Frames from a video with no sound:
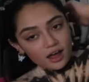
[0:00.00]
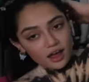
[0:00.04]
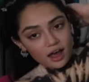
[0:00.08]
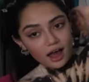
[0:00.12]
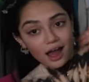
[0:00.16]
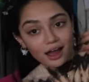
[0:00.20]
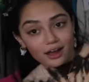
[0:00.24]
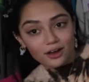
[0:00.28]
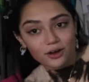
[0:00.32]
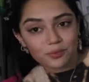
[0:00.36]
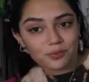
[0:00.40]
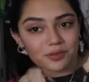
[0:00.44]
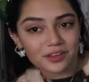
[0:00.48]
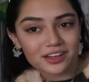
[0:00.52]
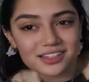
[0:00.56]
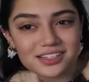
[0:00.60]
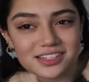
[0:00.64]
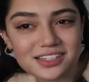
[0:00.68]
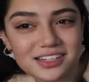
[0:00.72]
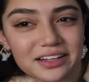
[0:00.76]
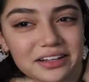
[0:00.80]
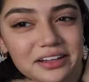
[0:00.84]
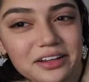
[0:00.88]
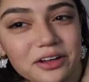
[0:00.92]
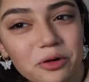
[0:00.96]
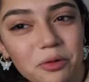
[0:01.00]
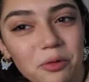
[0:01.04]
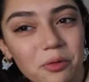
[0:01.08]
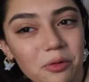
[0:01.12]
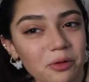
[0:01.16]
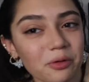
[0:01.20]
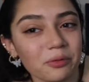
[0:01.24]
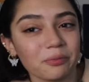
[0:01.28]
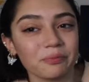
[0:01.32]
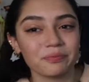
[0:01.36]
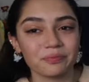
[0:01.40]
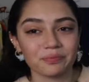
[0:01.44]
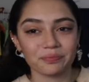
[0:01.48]
I hope that's a little
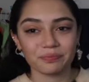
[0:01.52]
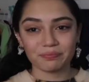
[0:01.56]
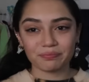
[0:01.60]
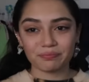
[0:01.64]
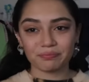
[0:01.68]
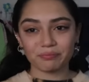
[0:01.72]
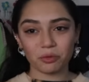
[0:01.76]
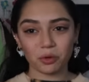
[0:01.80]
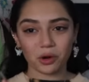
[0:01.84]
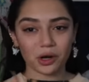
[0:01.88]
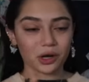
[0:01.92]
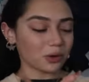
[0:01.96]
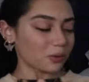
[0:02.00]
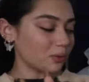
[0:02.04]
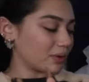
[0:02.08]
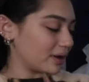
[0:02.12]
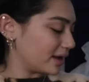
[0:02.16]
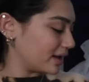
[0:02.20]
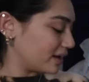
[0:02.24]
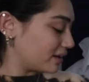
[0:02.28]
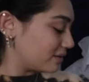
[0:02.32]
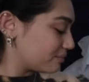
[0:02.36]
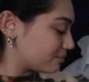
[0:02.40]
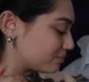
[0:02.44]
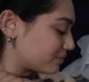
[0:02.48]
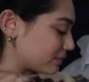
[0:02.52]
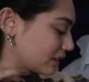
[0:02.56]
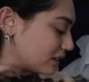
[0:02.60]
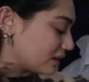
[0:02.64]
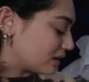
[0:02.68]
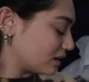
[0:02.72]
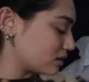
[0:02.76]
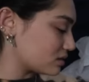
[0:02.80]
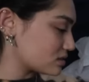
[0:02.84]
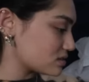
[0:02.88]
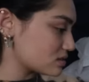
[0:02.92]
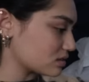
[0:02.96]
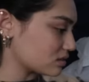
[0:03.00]
more quiet, I
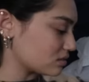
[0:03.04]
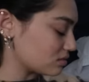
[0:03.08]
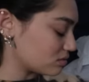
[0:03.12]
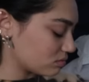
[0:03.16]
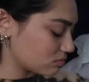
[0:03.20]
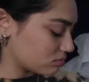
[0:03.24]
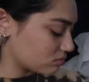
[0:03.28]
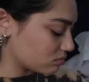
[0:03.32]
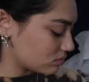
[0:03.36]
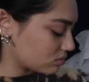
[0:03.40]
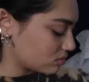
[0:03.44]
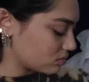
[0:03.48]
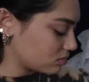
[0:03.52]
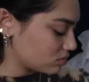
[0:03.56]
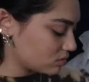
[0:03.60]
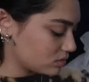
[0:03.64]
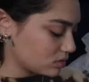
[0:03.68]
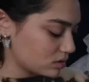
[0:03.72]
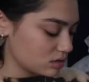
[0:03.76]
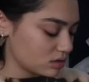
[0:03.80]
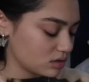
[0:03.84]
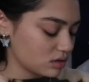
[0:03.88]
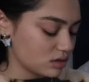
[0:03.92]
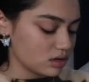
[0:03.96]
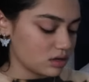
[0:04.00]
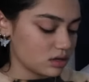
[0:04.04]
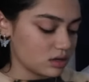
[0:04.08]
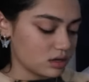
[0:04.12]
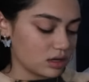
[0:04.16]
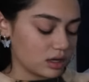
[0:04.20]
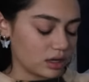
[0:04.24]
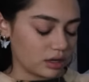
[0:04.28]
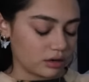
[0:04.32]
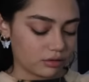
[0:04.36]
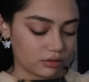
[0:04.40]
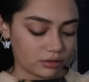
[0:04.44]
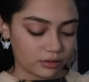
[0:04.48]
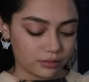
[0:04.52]
guess.
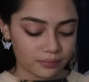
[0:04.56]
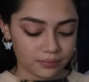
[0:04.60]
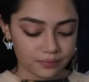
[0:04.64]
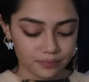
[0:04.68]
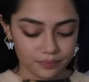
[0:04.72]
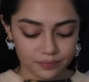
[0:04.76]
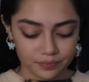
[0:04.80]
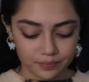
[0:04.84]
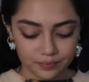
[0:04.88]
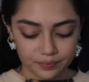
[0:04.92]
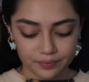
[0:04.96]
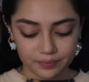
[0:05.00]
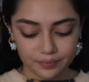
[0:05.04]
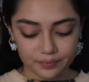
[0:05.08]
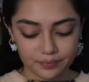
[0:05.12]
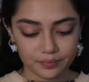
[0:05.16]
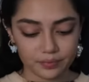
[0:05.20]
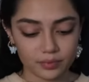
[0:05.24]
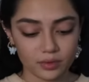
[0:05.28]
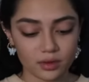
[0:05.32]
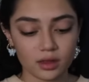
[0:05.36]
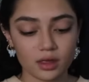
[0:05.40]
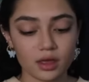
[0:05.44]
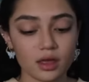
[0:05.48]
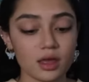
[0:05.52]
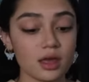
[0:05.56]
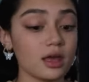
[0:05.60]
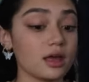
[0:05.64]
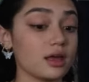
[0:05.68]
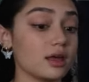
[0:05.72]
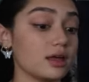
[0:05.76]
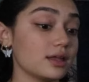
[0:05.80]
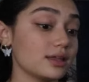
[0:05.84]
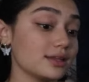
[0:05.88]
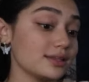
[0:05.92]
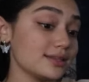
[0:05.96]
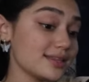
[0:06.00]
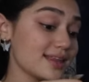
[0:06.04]
I don't know.
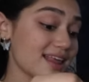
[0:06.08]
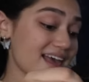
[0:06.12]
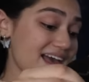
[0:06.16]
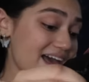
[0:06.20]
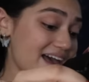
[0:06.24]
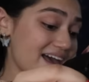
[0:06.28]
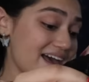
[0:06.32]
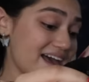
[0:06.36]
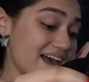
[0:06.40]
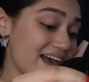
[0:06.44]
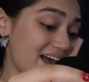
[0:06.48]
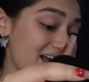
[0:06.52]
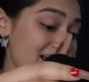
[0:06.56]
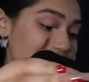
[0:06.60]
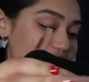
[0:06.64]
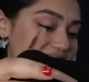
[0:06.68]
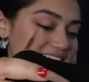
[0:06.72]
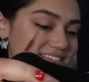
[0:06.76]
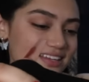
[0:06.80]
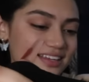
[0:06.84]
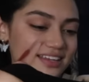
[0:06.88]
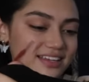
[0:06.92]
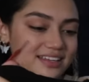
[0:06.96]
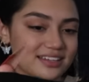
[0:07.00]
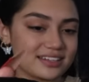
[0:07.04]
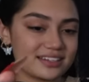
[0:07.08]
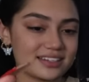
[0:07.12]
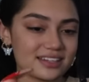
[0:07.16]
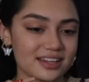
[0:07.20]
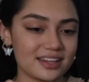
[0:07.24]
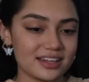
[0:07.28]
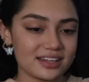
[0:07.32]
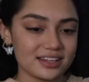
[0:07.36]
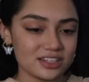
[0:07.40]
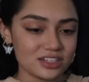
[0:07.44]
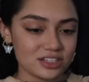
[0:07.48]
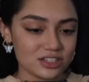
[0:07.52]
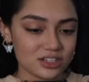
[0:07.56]
Next is
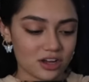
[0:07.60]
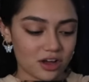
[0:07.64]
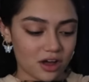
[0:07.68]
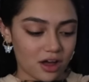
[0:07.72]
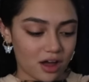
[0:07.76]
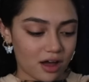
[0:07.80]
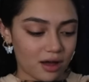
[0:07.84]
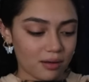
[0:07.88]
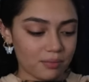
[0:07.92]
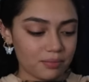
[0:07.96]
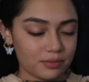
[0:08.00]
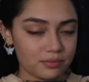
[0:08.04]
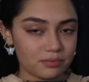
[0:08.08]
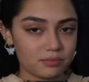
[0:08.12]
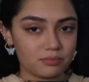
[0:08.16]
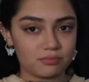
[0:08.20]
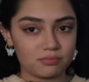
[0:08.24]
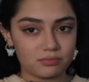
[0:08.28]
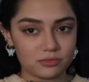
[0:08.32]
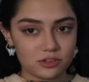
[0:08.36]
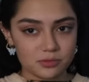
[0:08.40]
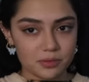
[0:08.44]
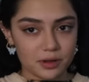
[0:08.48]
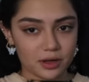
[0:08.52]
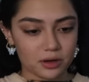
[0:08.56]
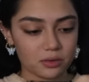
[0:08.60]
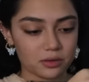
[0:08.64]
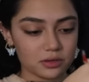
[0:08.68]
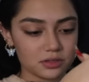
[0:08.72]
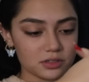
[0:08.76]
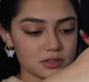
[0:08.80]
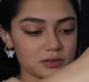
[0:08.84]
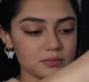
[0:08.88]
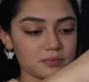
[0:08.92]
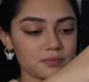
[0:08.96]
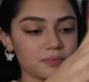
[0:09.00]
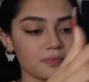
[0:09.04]
this top. It's backwards.